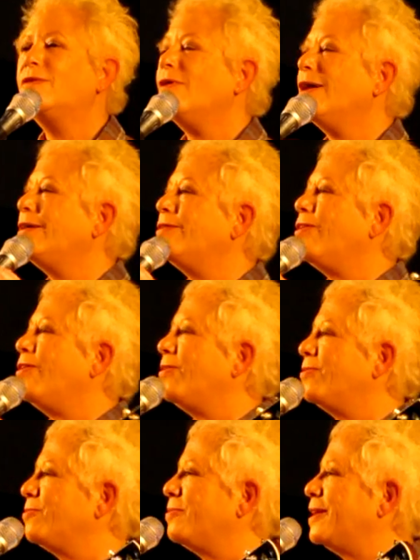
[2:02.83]
we cried
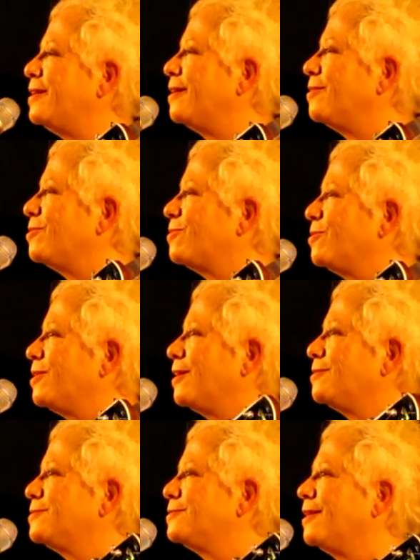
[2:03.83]
all the way down the
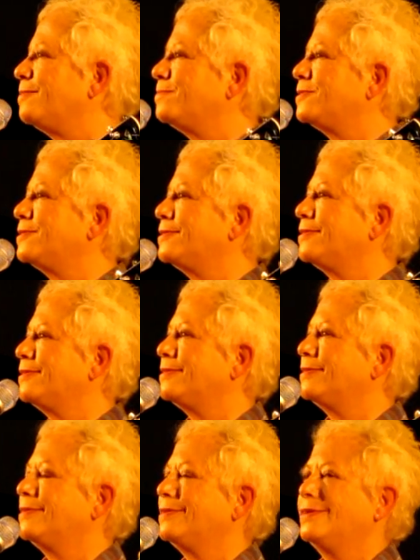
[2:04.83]
courthouse steps,
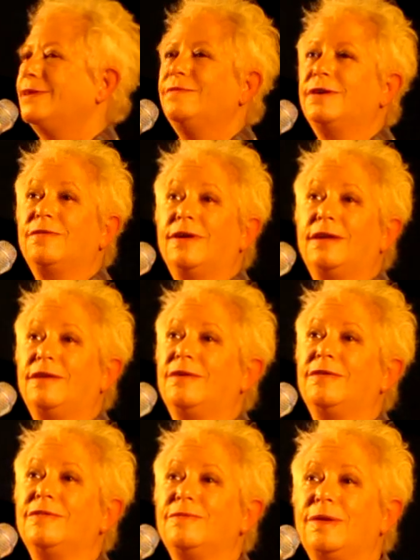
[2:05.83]
and we cried
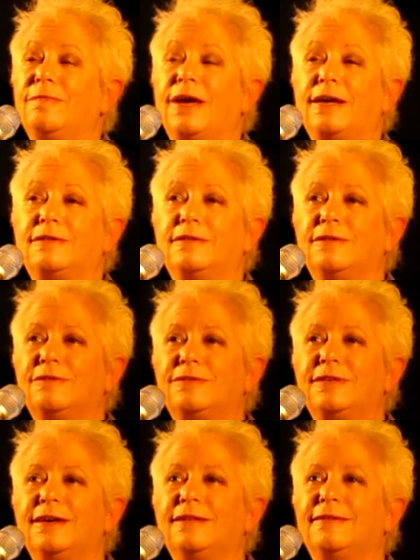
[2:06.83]
all the way back to the
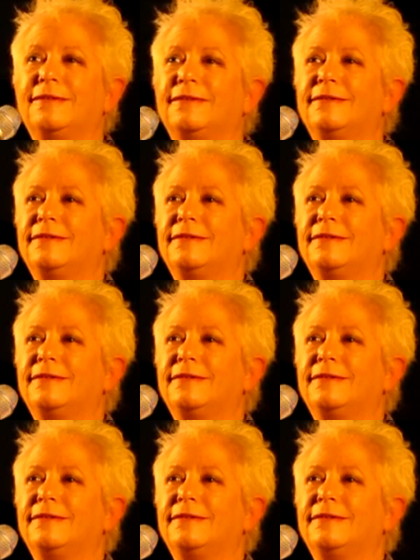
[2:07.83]
hotel.